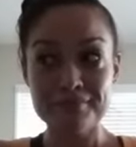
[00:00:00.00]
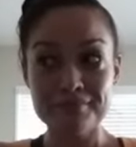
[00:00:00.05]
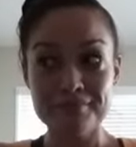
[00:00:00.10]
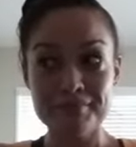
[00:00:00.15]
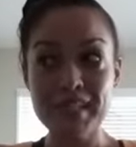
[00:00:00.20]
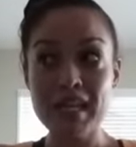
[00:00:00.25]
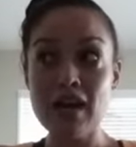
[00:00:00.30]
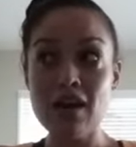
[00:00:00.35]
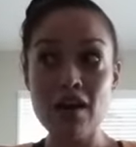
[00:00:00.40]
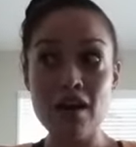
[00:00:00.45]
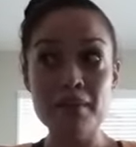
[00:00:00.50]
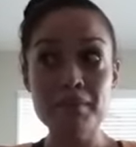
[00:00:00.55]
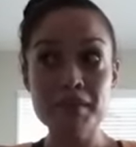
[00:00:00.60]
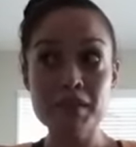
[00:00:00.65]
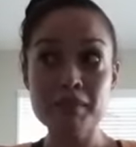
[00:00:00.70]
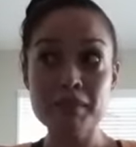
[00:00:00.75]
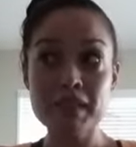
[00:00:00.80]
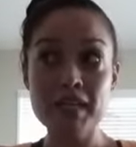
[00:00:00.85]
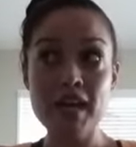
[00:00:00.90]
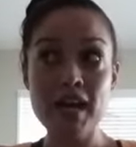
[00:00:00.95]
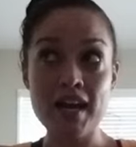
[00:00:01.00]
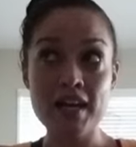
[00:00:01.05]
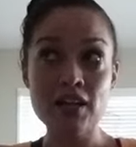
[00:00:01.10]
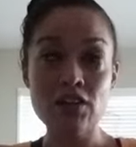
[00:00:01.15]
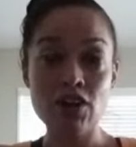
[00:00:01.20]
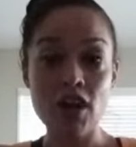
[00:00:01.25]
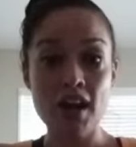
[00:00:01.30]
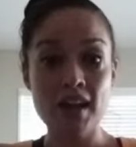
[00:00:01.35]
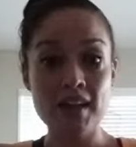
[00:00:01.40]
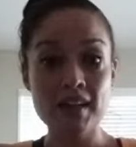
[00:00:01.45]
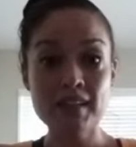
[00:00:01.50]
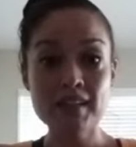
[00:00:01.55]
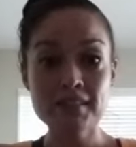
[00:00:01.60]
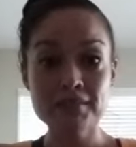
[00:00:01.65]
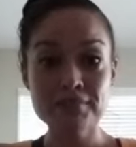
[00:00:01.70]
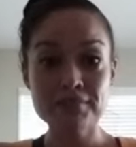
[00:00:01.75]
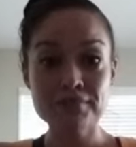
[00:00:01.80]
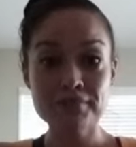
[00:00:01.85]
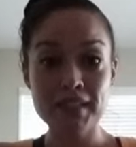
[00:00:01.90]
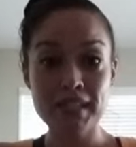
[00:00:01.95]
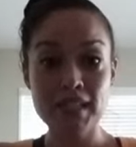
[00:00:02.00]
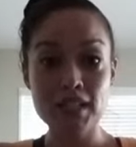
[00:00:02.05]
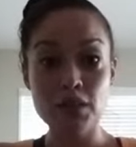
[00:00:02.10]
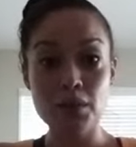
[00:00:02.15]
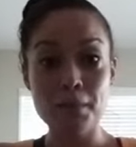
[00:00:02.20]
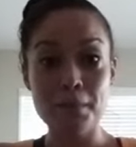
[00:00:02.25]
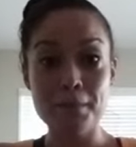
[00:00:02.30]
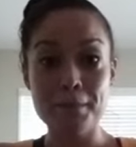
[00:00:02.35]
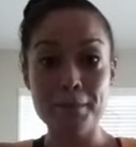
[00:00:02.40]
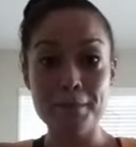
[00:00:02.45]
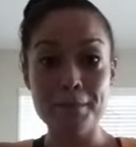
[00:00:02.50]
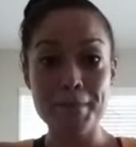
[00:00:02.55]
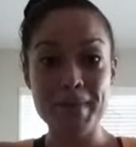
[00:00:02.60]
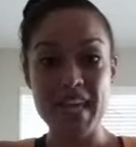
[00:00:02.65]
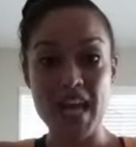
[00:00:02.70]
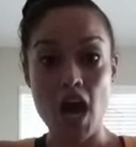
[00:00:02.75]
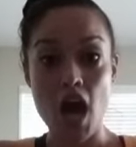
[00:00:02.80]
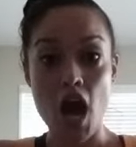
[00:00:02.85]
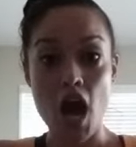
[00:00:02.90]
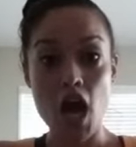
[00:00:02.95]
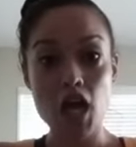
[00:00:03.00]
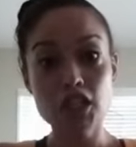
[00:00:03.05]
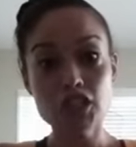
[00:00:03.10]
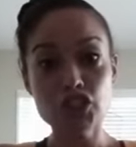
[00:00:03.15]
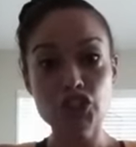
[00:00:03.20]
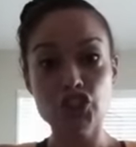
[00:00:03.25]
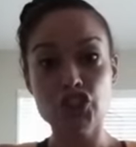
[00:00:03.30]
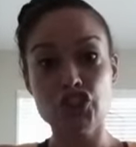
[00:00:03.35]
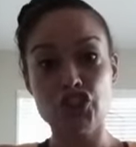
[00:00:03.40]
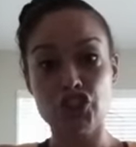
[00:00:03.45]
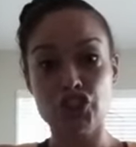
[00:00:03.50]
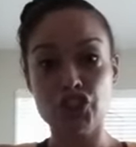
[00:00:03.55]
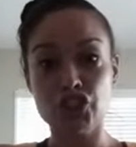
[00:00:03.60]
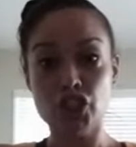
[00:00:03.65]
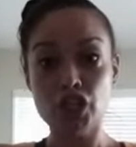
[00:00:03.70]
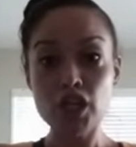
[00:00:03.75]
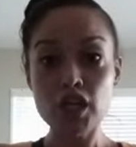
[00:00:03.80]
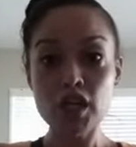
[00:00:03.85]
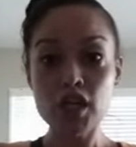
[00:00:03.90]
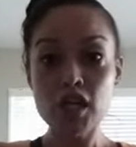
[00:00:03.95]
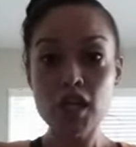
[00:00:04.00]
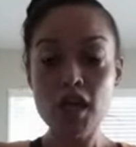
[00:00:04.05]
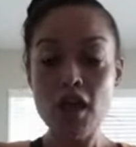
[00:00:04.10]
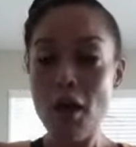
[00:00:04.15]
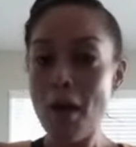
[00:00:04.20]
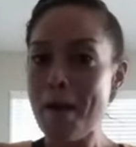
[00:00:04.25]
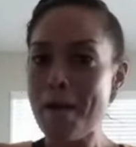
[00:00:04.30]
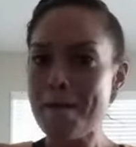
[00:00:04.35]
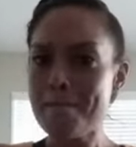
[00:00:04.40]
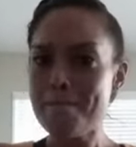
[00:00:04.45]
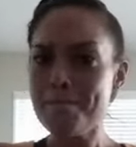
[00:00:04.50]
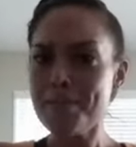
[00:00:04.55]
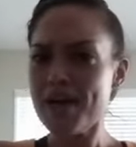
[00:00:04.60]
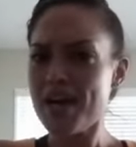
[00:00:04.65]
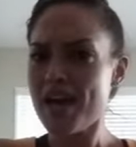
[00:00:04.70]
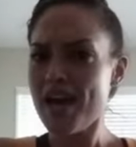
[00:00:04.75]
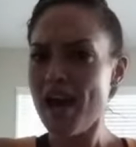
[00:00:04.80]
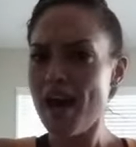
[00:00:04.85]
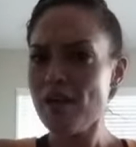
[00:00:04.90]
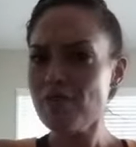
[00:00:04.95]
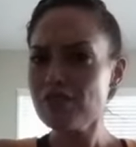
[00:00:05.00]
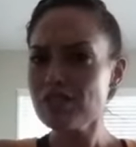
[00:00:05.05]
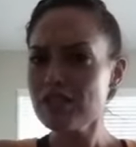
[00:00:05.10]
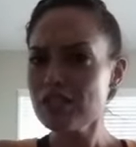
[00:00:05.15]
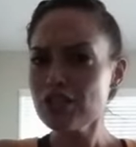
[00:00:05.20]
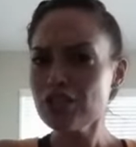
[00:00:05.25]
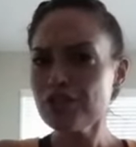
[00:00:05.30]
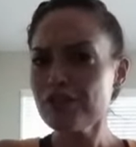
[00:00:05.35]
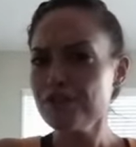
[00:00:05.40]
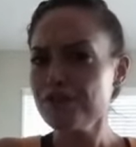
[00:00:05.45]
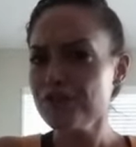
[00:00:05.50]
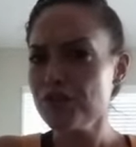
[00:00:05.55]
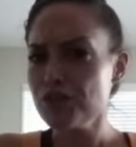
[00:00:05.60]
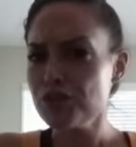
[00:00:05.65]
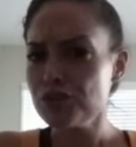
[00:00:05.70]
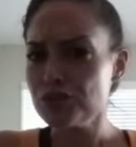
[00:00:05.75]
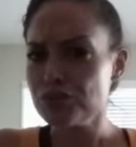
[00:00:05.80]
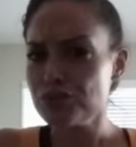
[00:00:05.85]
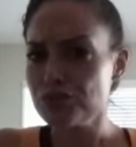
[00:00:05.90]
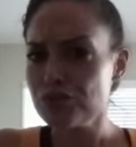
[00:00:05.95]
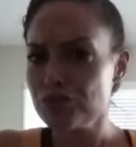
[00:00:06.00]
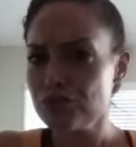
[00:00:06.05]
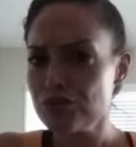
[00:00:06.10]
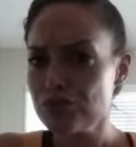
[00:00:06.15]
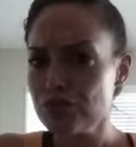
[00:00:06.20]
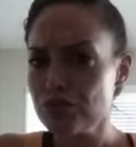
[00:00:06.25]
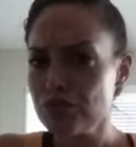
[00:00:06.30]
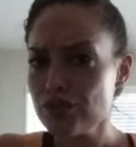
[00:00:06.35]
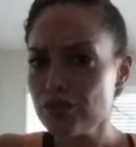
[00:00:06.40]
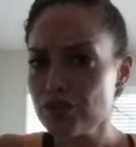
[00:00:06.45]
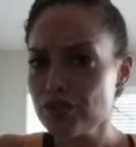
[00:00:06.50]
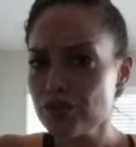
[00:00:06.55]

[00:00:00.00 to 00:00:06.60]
Now, I'm going to admit I cried like a little biatch. But I was a little confused.